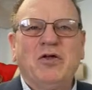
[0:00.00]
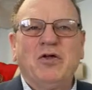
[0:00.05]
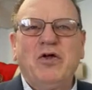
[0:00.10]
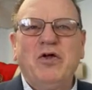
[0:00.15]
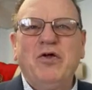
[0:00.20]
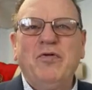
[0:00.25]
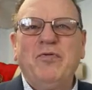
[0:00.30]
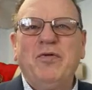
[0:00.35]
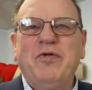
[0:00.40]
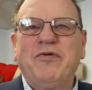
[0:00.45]

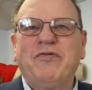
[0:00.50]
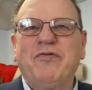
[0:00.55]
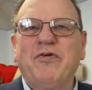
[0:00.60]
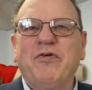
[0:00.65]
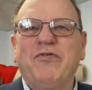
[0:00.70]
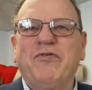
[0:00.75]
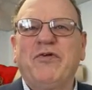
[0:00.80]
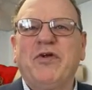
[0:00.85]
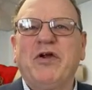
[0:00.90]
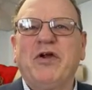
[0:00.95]
could be
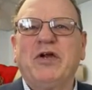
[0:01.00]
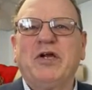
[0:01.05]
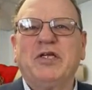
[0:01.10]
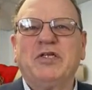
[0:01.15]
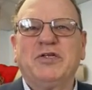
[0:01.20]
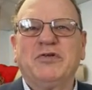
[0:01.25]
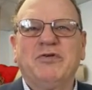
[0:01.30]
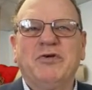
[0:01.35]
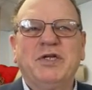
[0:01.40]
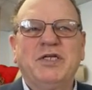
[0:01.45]
for
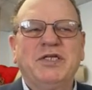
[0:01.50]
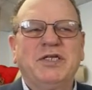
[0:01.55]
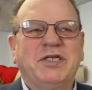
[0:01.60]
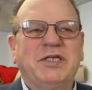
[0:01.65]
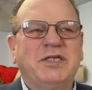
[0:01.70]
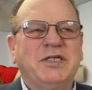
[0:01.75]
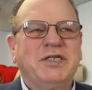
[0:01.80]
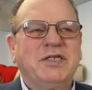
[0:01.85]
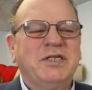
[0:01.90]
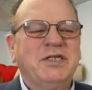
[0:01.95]
various
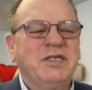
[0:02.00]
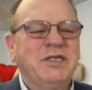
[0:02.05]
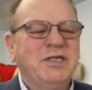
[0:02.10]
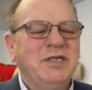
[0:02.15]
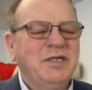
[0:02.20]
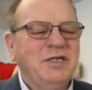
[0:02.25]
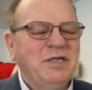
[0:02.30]
reasons.